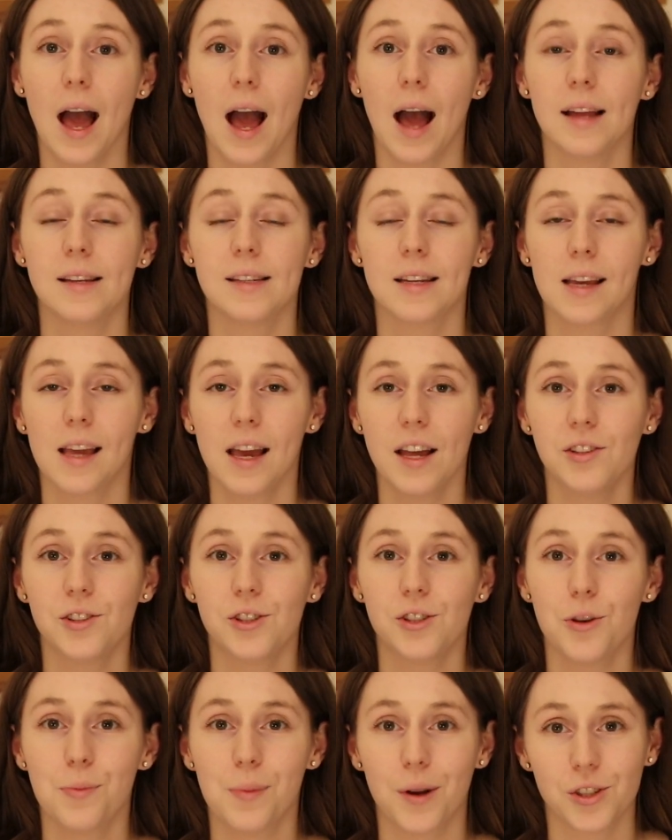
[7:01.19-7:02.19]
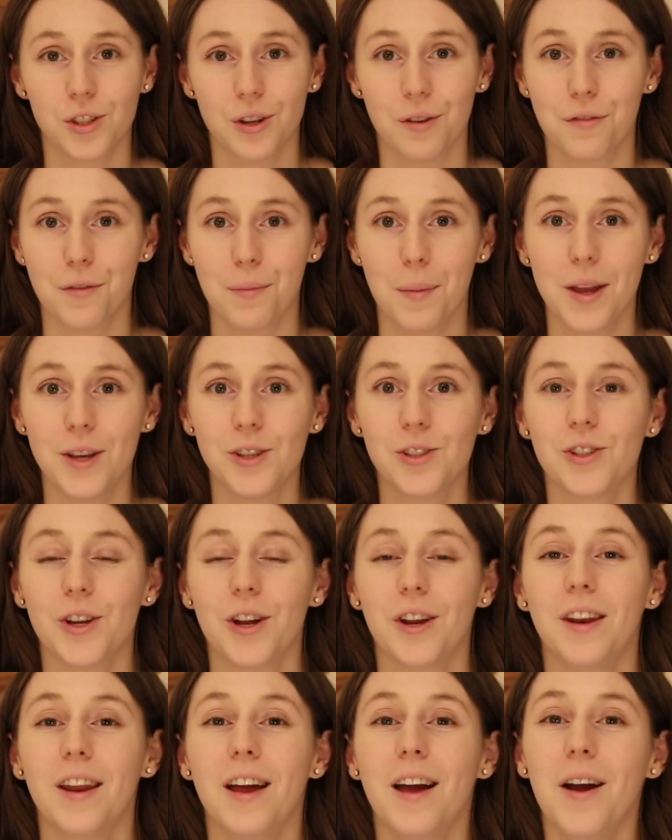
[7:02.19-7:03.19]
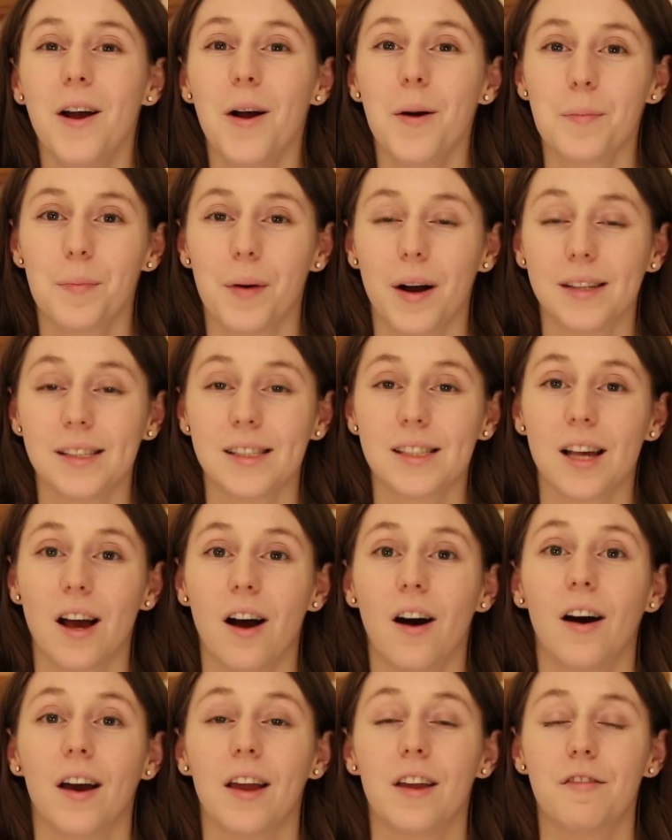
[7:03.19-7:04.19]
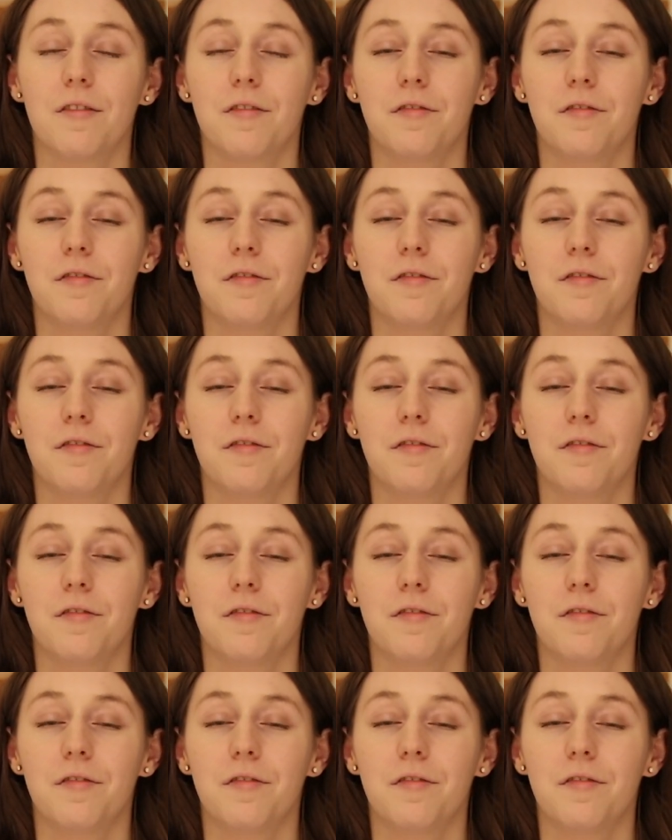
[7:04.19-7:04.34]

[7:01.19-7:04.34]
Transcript: and again, too much information, but I